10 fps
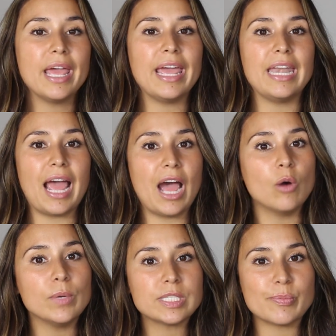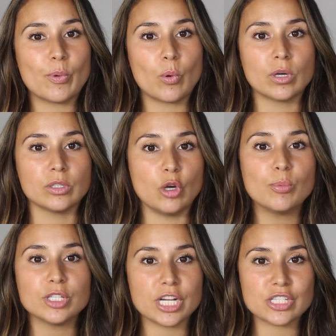and how we support low
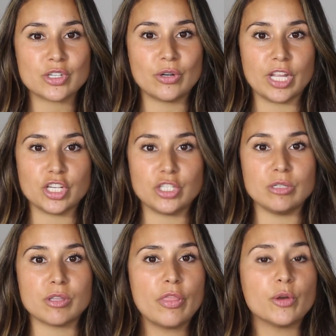progesterone issues